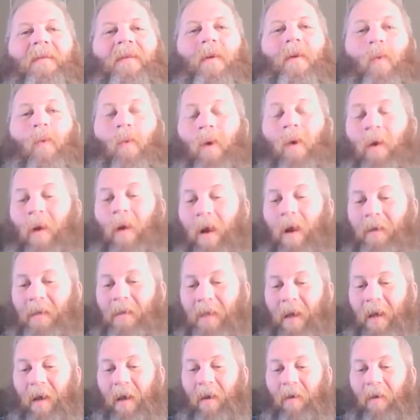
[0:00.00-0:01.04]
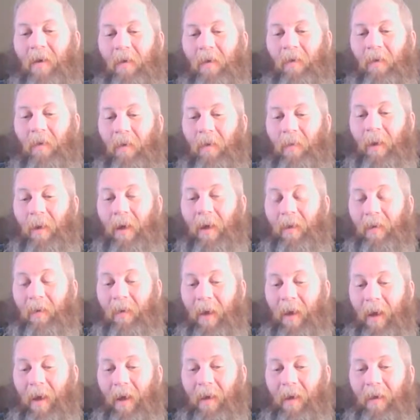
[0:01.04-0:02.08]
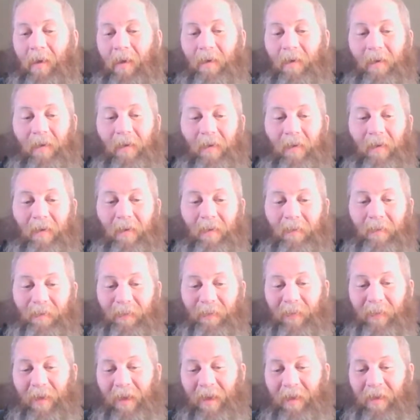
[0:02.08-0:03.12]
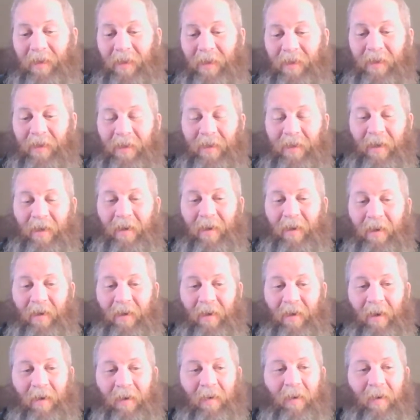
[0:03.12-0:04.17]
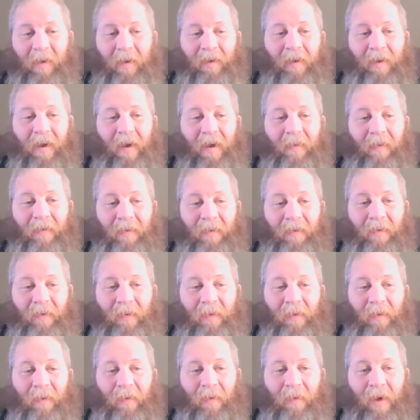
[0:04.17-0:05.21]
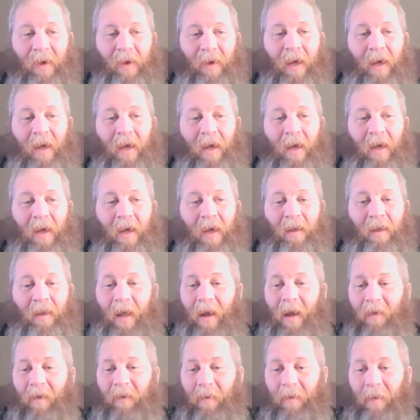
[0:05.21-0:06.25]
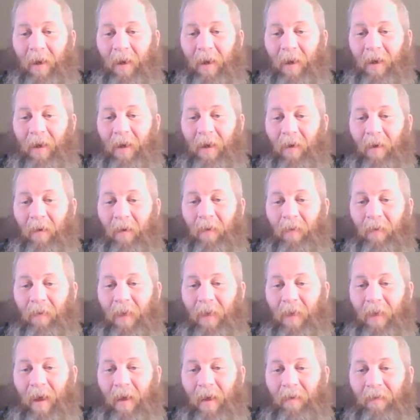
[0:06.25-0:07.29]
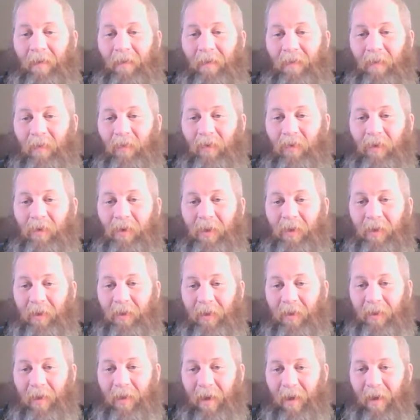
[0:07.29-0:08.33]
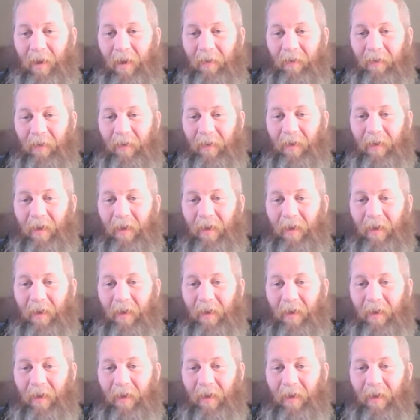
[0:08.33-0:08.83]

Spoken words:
We're not staying on long, by the way. It just a quick live to let everybody know that we're still alive.